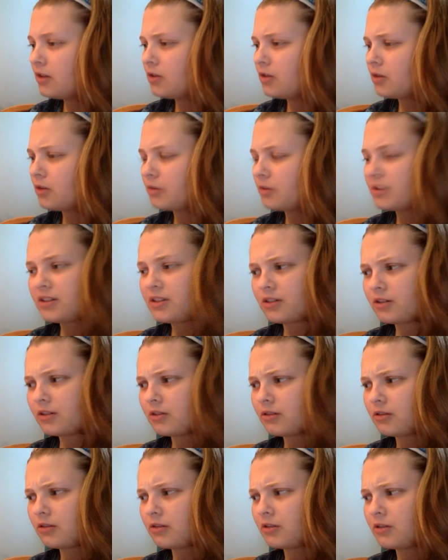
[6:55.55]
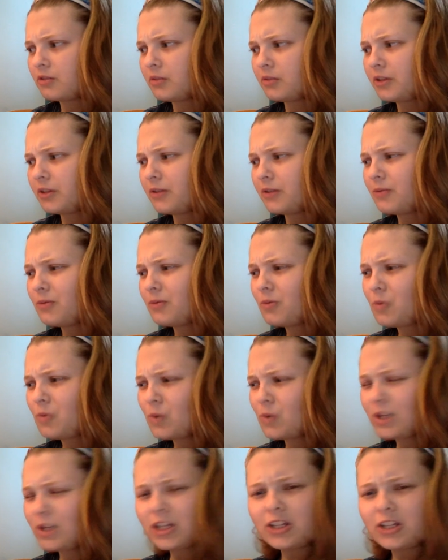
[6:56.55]
Norman startled a little bit.
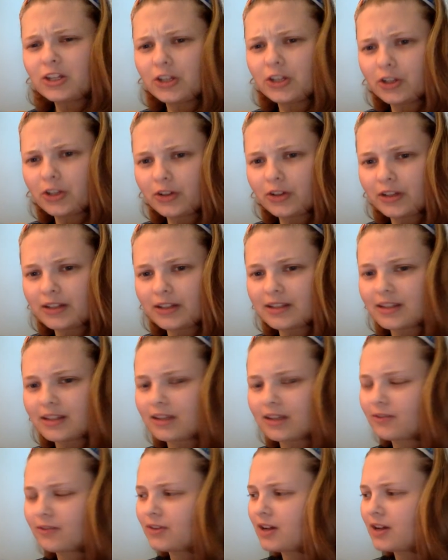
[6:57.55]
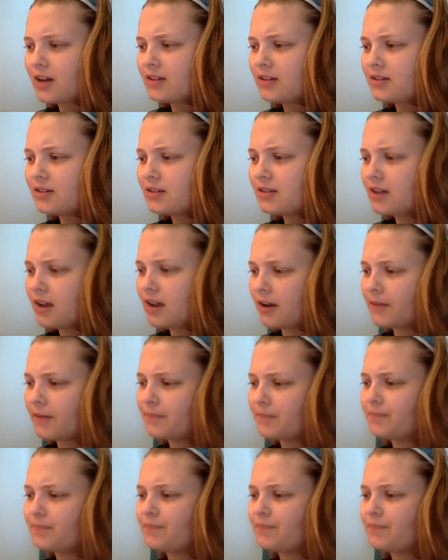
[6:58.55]
What a curious thing for God to say.